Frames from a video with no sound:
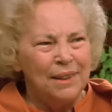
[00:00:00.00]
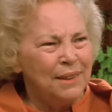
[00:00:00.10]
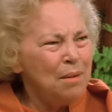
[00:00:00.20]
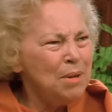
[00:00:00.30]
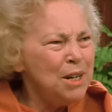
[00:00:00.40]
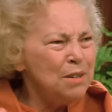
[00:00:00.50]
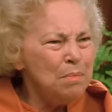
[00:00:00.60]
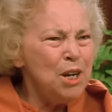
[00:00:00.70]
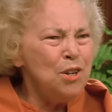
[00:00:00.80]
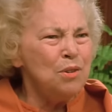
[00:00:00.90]
Someone is
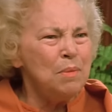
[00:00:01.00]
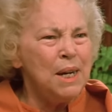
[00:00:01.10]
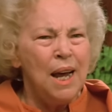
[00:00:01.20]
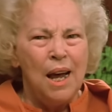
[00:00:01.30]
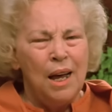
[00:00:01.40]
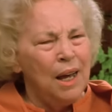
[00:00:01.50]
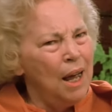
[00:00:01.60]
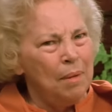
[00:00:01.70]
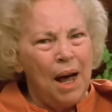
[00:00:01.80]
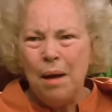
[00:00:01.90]
mean to me,
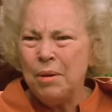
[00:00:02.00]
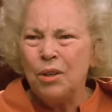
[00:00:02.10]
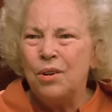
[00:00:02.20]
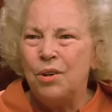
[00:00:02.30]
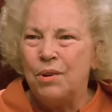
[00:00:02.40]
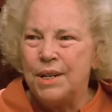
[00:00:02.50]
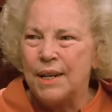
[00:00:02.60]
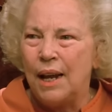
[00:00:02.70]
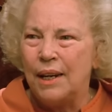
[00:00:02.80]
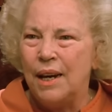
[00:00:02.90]
I'm not going to
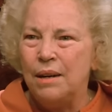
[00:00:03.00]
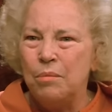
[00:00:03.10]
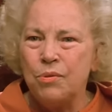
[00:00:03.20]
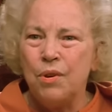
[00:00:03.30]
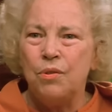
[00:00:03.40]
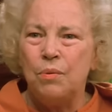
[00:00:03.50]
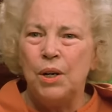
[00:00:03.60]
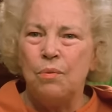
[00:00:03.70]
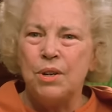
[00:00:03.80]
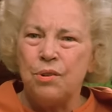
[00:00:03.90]
retaliate. Most of the
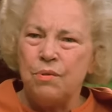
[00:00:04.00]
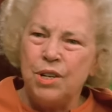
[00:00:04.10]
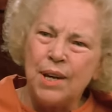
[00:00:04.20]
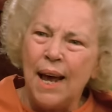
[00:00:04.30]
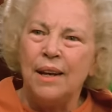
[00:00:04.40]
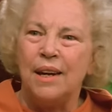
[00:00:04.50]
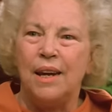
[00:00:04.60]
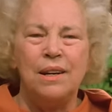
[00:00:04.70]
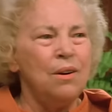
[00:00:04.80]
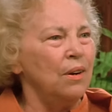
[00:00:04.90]
world wants to
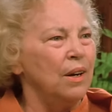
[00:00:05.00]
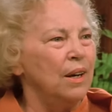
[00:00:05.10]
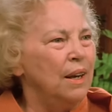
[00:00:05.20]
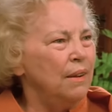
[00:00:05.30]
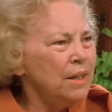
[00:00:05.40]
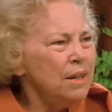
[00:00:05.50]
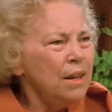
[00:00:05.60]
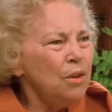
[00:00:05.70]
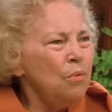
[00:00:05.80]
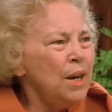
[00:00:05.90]
retaliate. No, that's
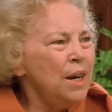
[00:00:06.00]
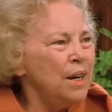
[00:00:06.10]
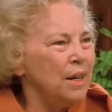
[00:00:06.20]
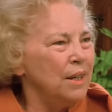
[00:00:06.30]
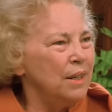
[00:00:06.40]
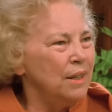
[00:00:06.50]
not the way.